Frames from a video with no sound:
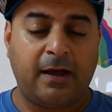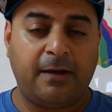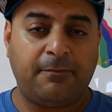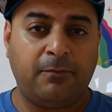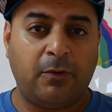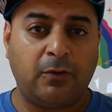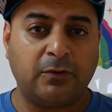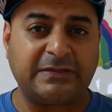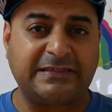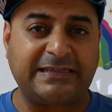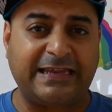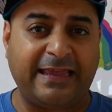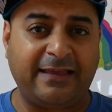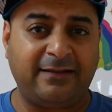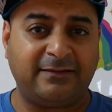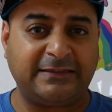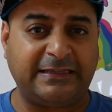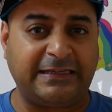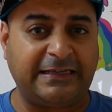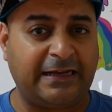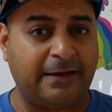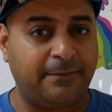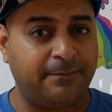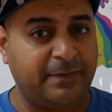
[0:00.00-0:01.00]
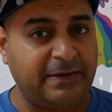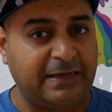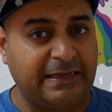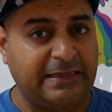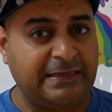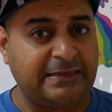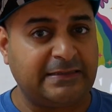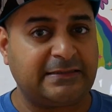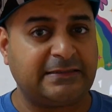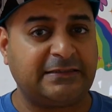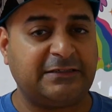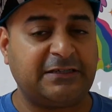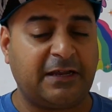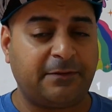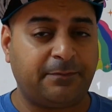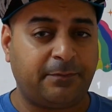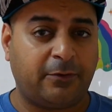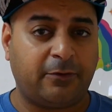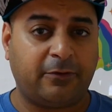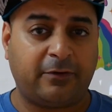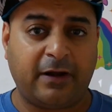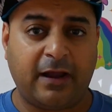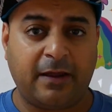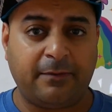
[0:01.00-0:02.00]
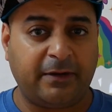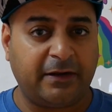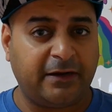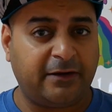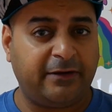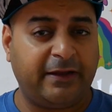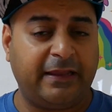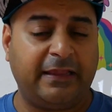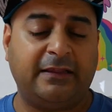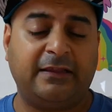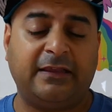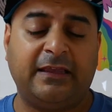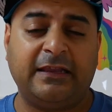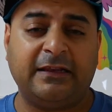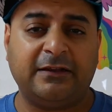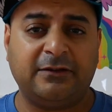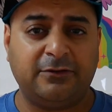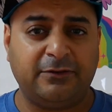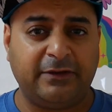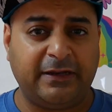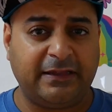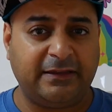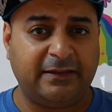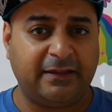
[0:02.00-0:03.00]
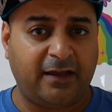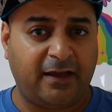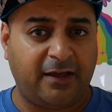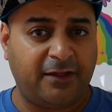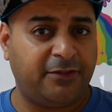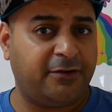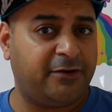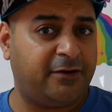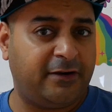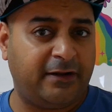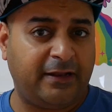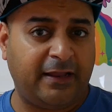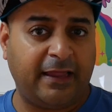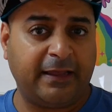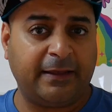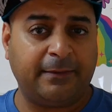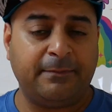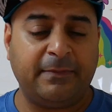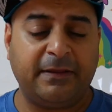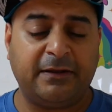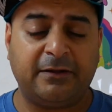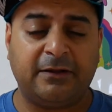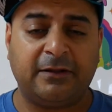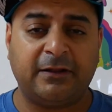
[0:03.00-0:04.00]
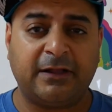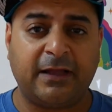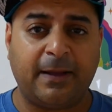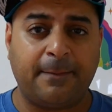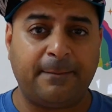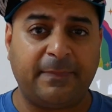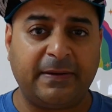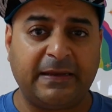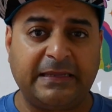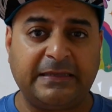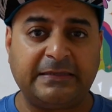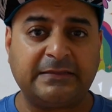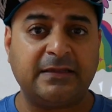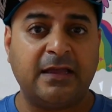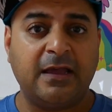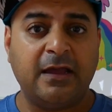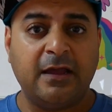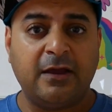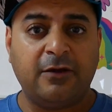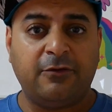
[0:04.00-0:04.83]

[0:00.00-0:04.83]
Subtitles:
Most ALT companies, JET program, including the other like middle companies,